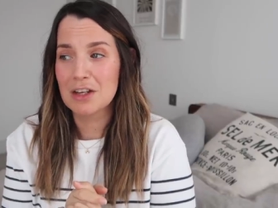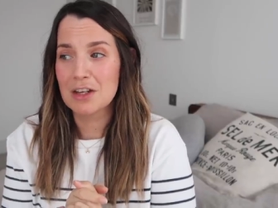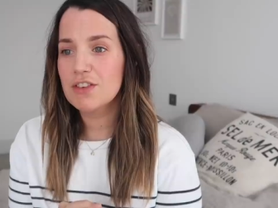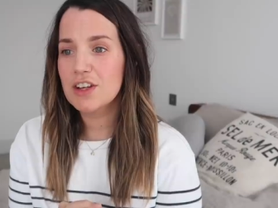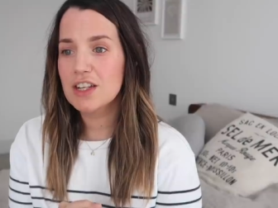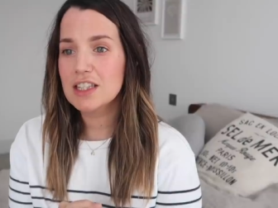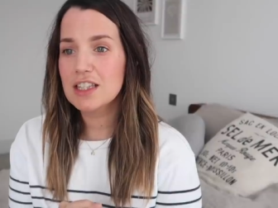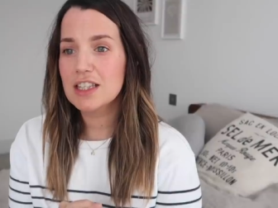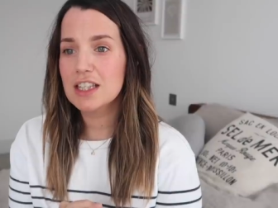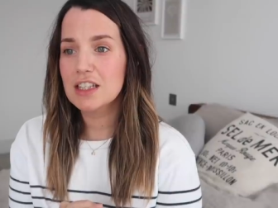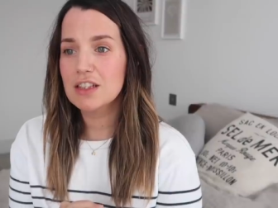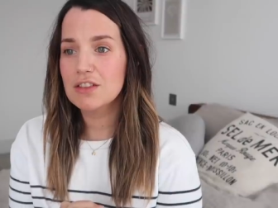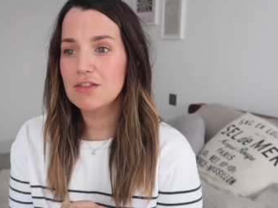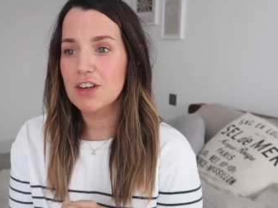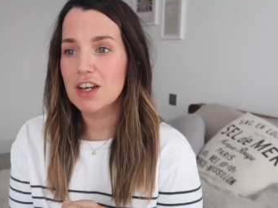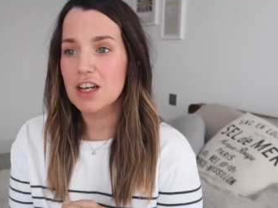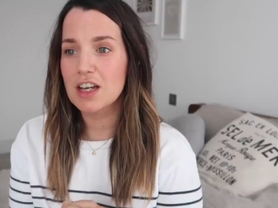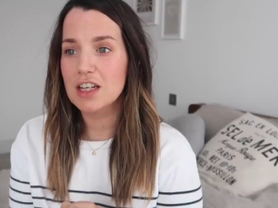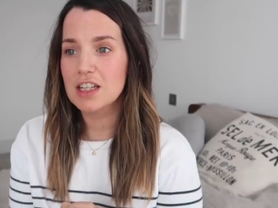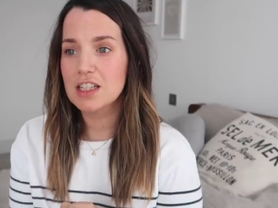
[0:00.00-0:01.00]
First things
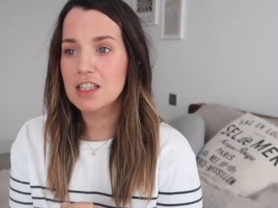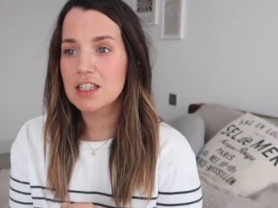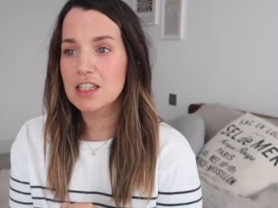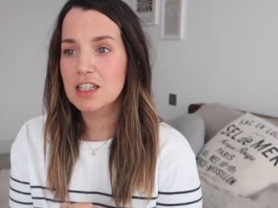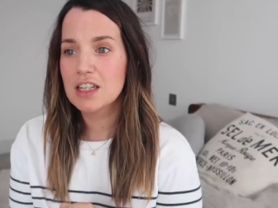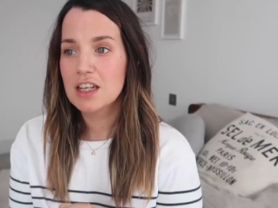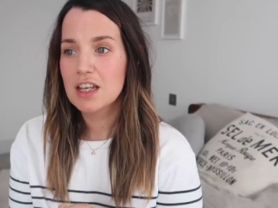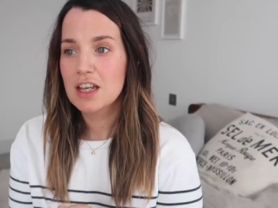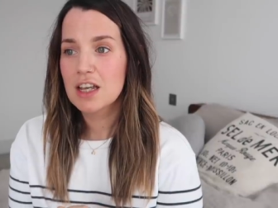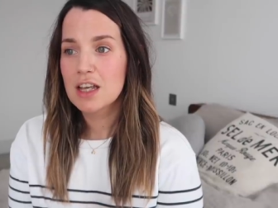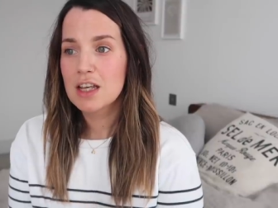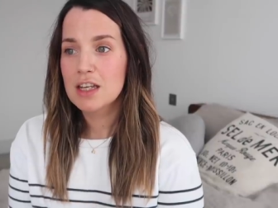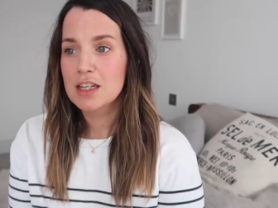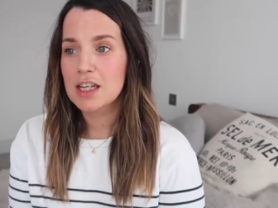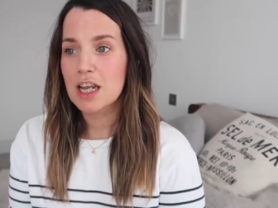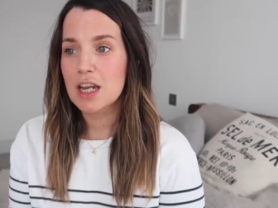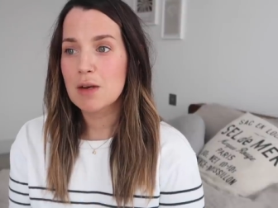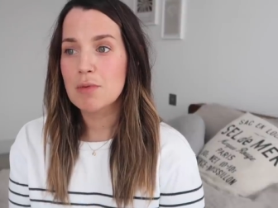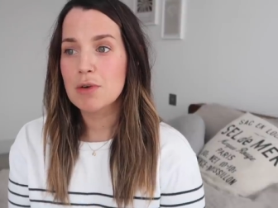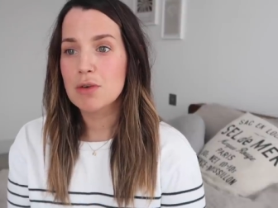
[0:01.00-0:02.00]
first,
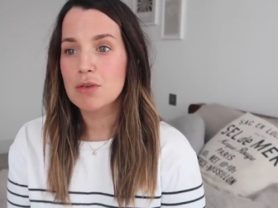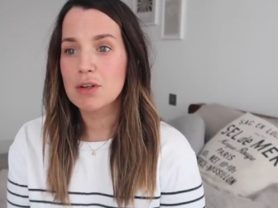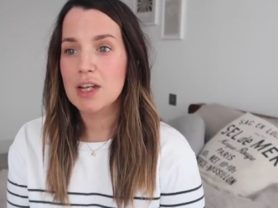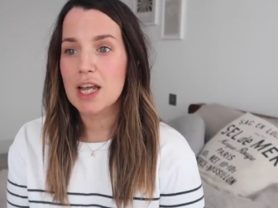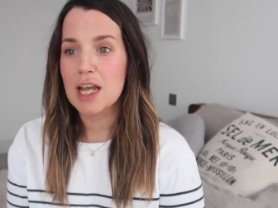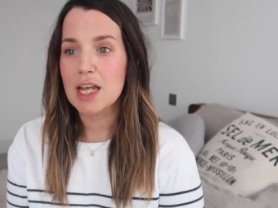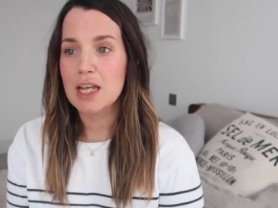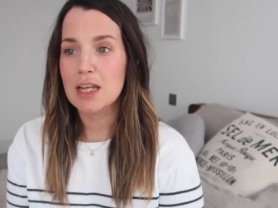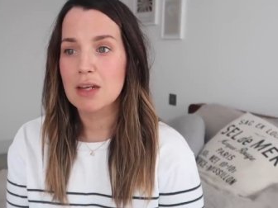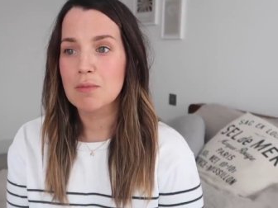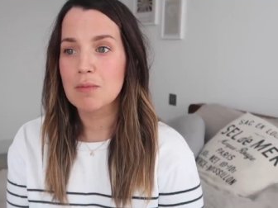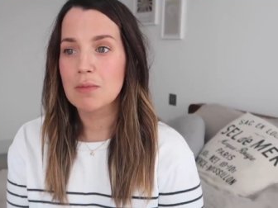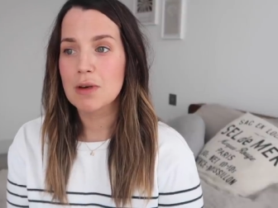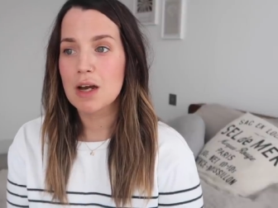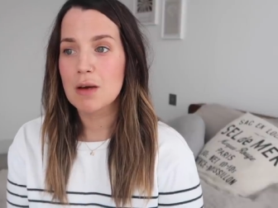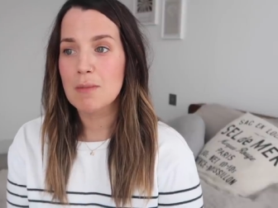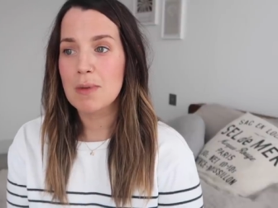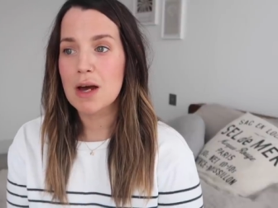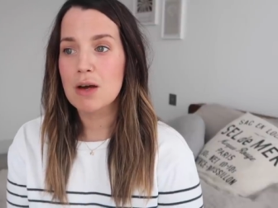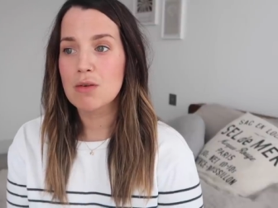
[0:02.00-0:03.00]
Gabriel came
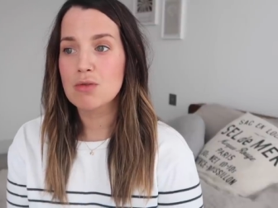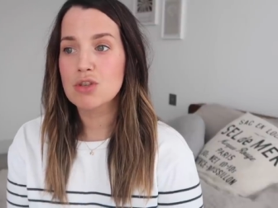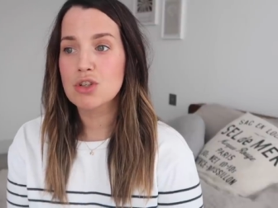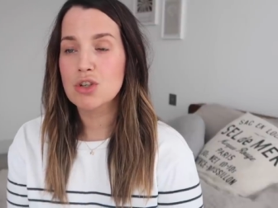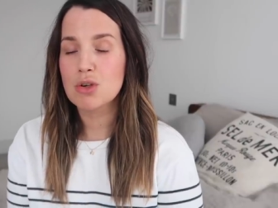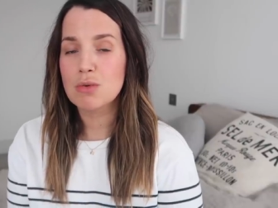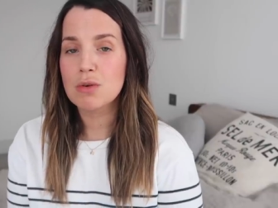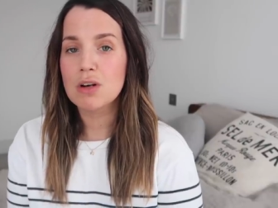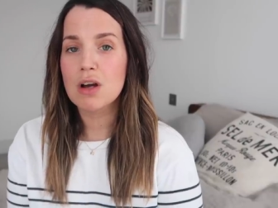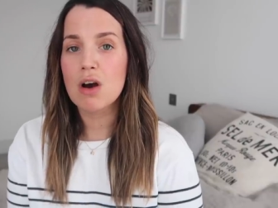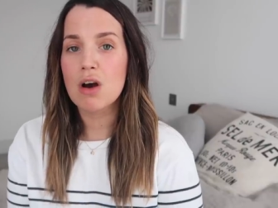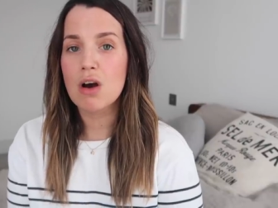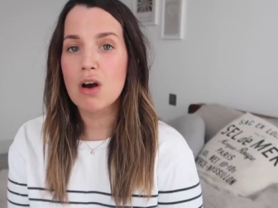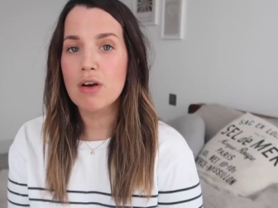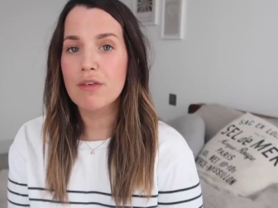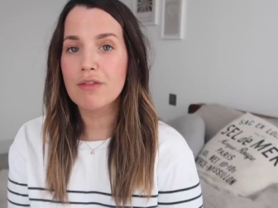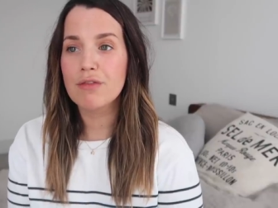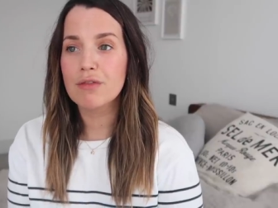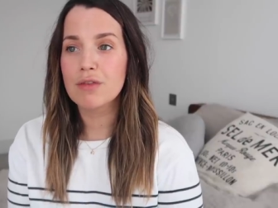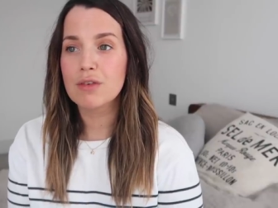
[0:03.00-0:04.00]
about
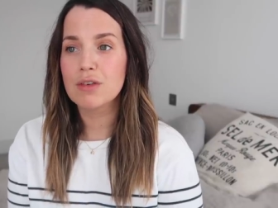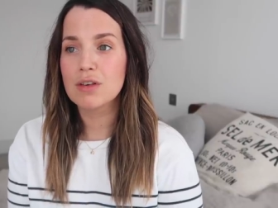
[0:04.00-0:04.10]
2.5,